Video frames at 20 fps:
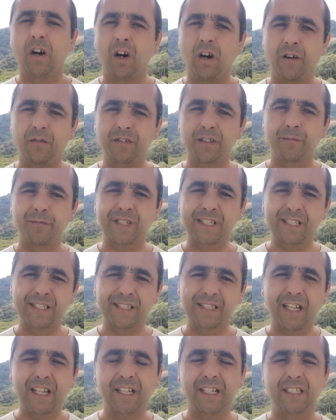of the
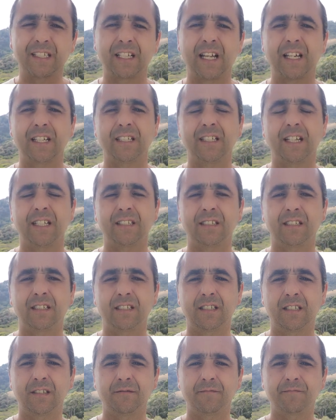mistaken
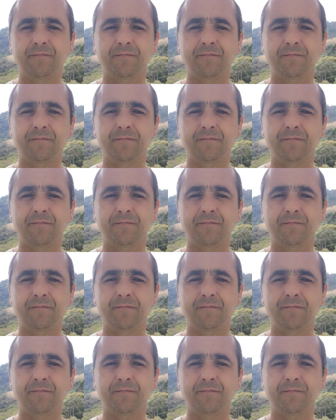identity.